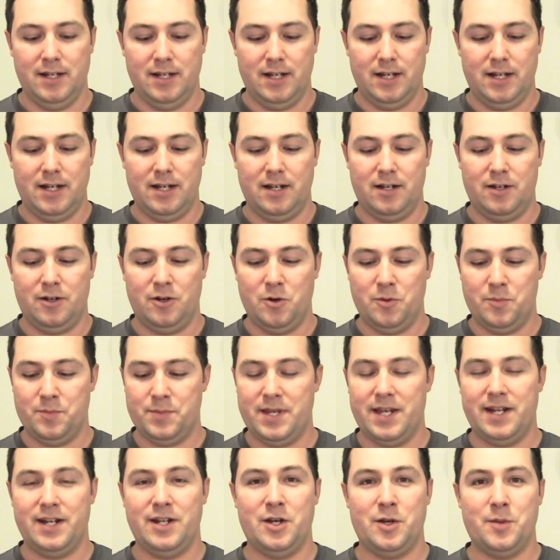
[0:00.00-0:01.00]
hope
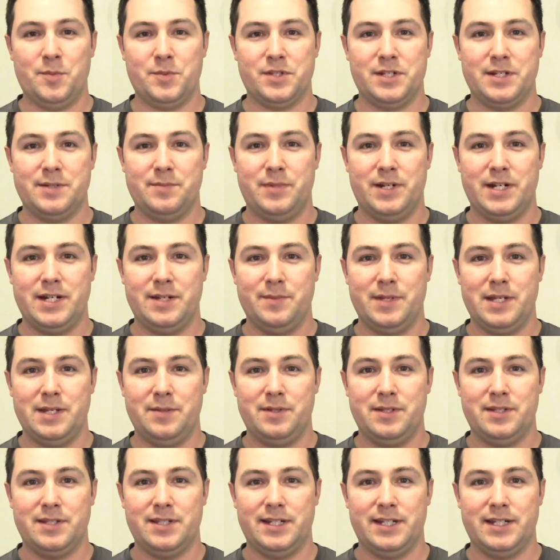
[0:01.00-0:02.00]
that helps anybody
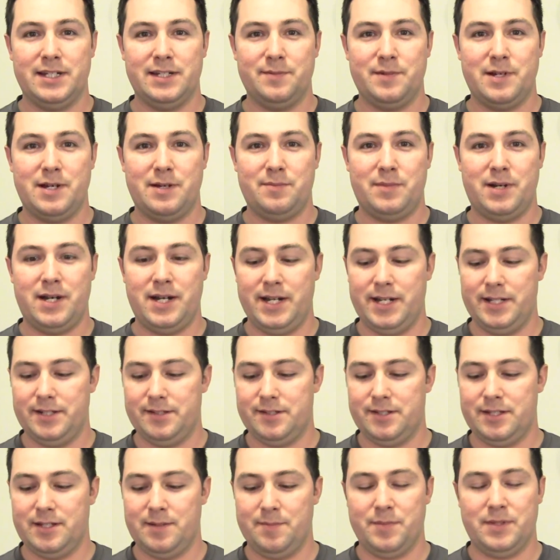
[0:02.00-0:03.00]
maybe thinking about buying
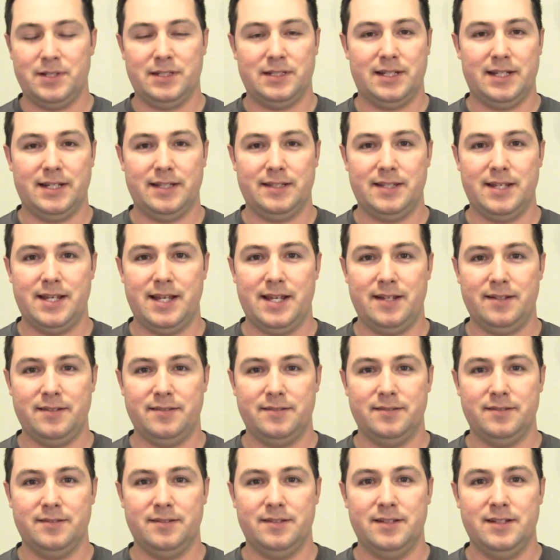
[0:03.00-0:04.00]
something like that.
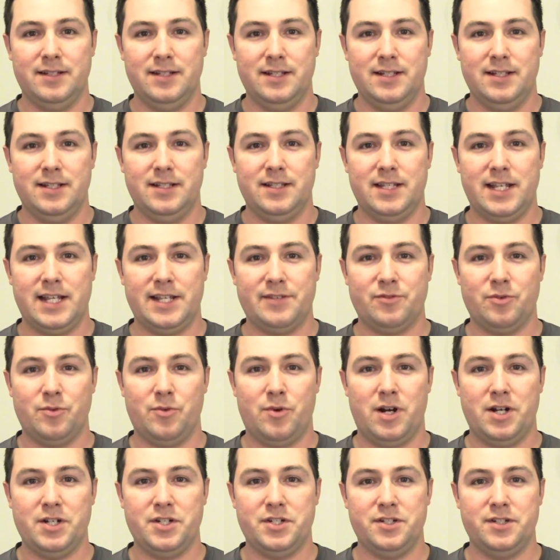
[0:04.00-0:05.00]
And thanks for
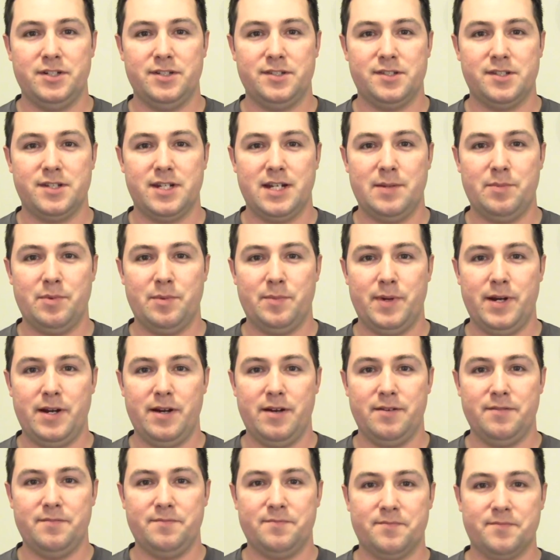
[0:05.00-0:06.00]
watching, and stay
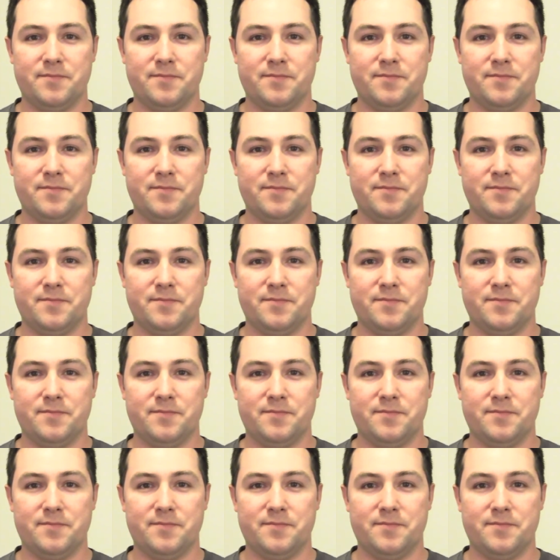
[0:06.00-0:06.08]
prepared.